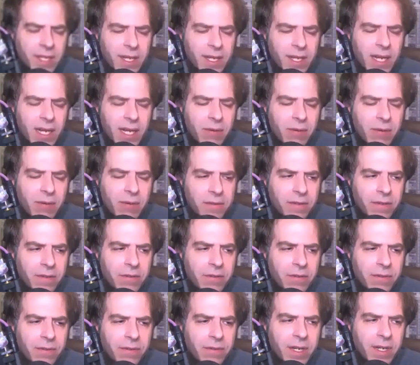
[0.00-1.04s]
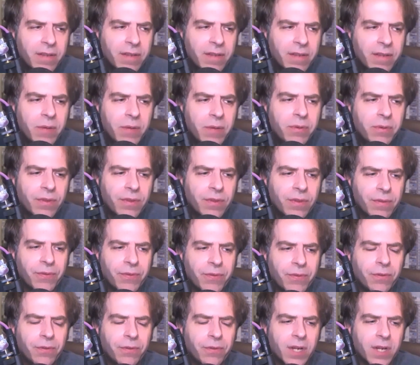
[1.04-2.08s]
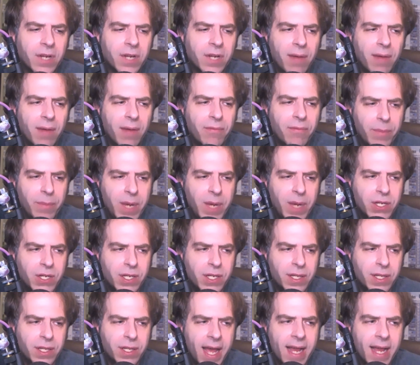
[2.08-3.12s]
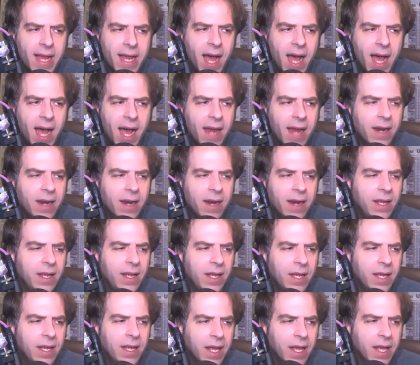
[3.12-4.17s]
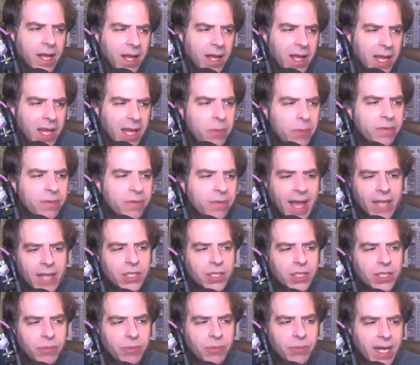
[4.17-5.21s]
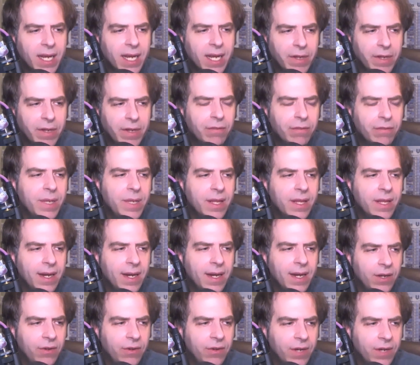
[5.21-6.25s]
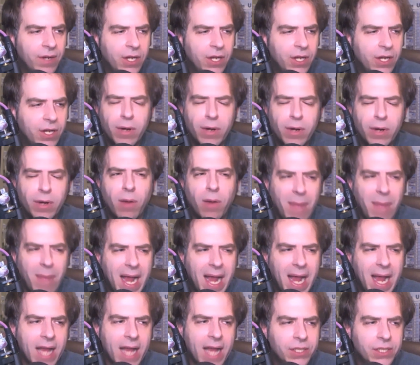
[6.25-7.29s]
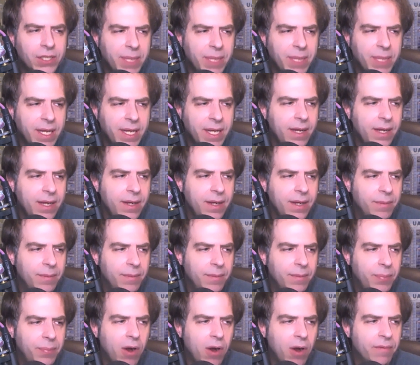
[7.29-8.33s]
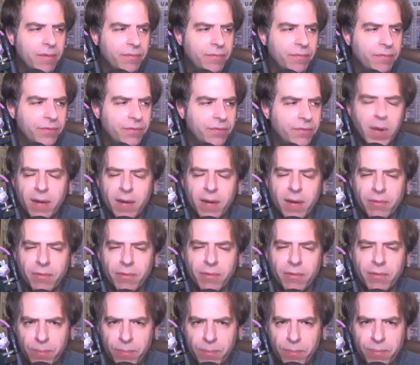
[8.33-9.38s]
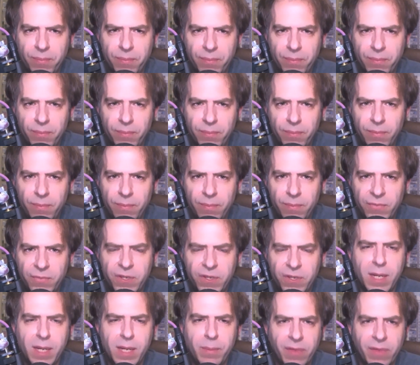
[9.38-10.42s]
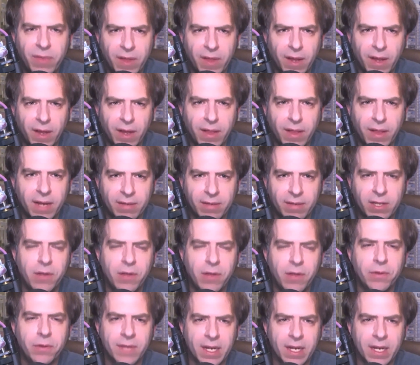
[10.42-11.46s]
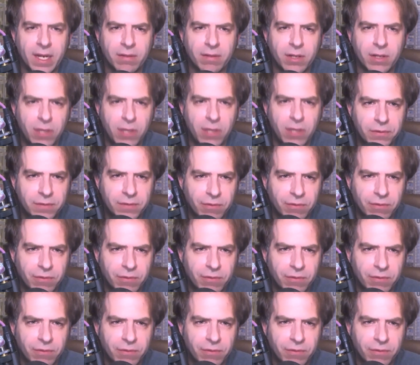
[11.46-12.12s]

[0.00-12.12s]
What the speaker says: Well, what's interesting is he was the first confirmation that I got. He was actually what convinced me that QAnon might actually be part of some kind of Trump team thing, that it's close to Trump's